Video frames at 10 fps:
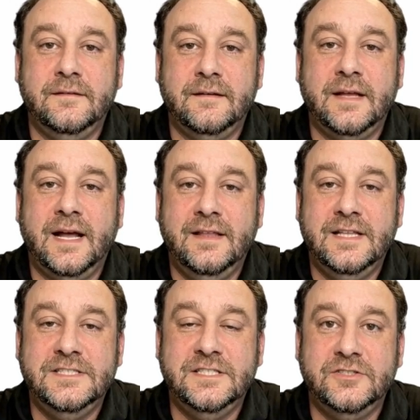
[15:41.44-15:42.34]
That
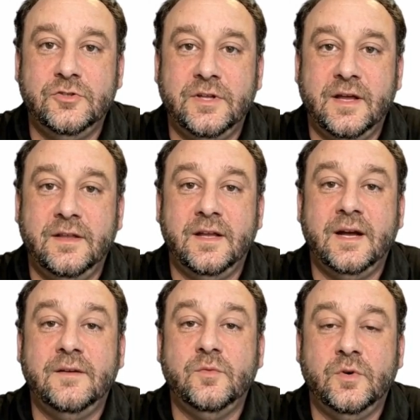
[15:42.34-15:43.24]
list is doing a lot
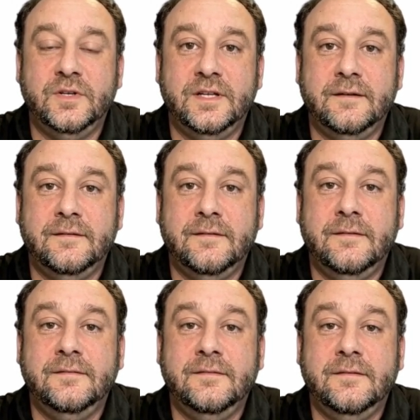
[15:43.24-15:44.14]
of work.
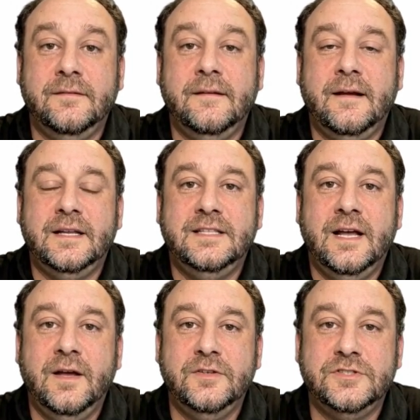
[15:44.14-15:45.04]
It
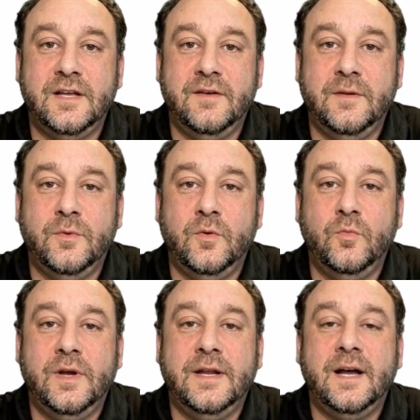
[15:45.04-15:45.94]
tells Lovable
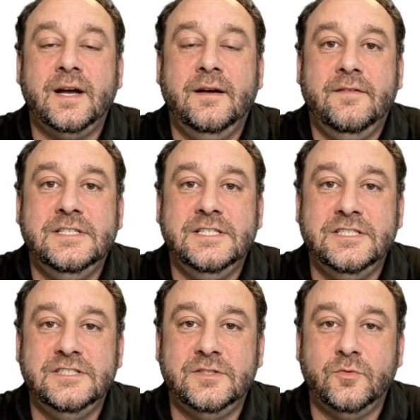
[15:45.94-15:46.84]
what kind of
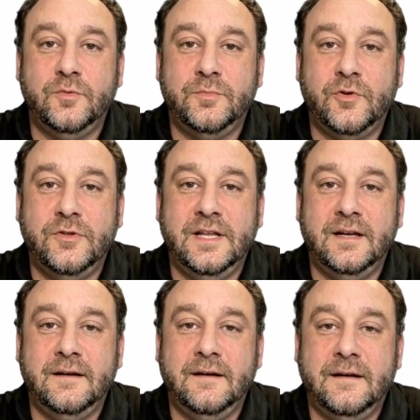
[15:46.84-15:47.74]
assistant we're building.
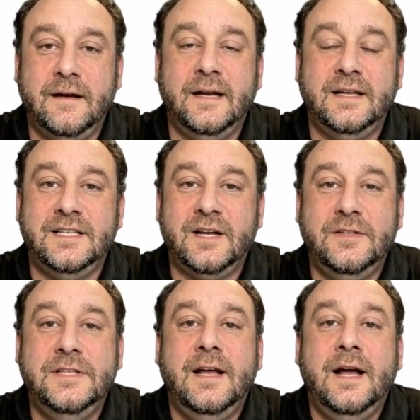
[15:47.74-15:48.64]
It
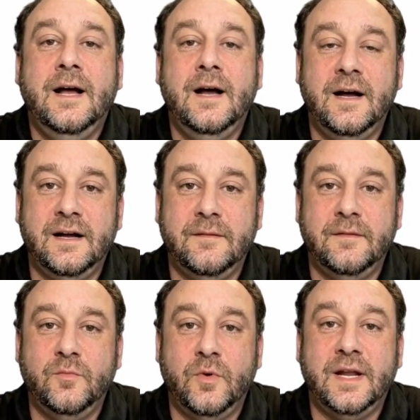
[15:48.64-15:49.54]
tells the AI
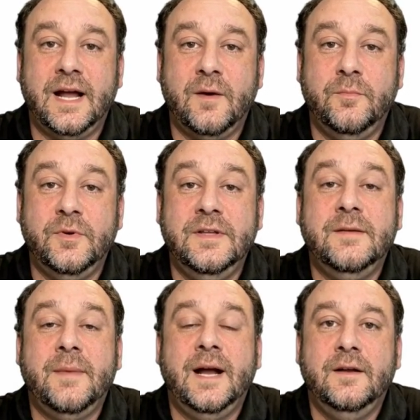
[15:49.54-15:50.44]
what outputs
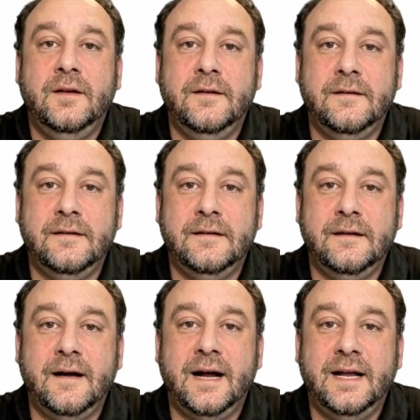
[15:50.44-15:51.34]
matter.
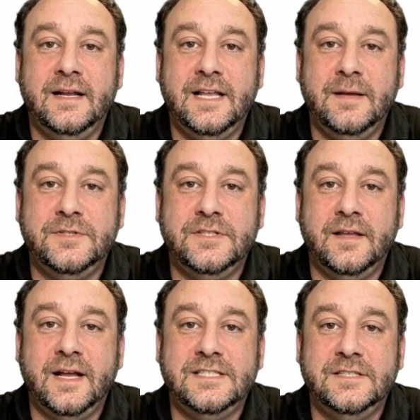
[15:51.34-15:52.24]
And it keeps the
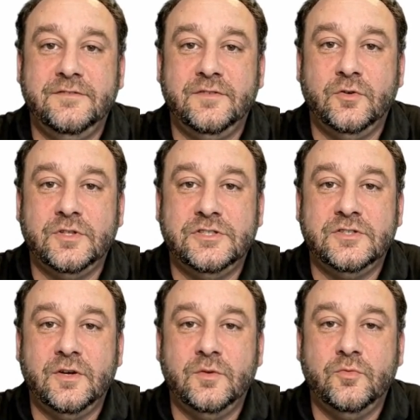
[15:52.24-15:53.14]
lesson focused
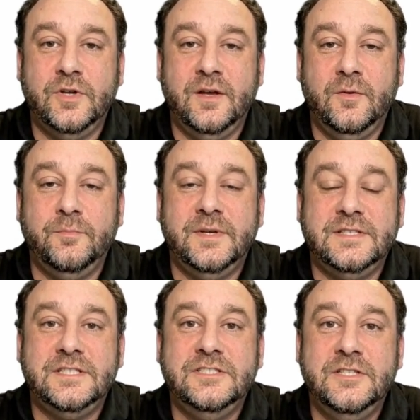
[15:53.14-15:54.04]
on a real
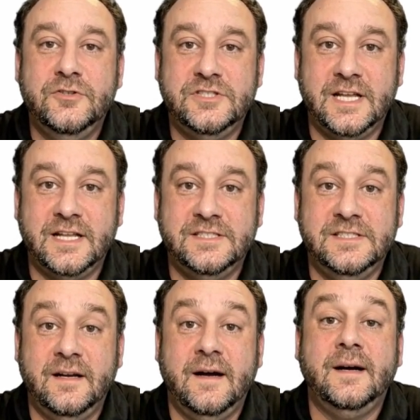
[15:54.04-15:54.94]
business use case,
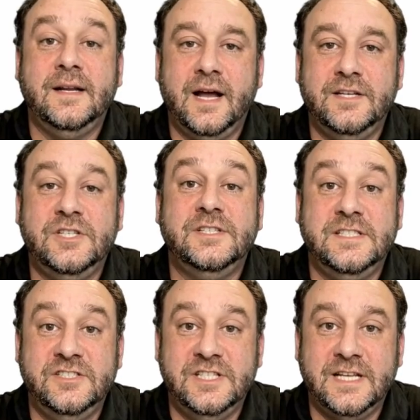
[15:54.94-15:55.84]
not just
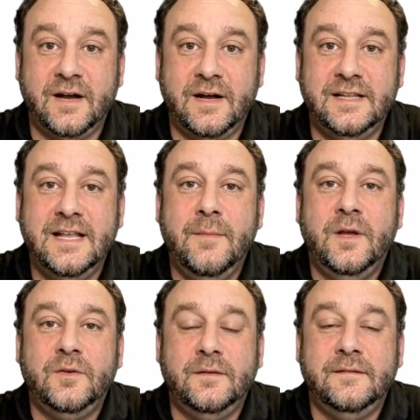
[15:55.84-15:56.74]
a generic demo.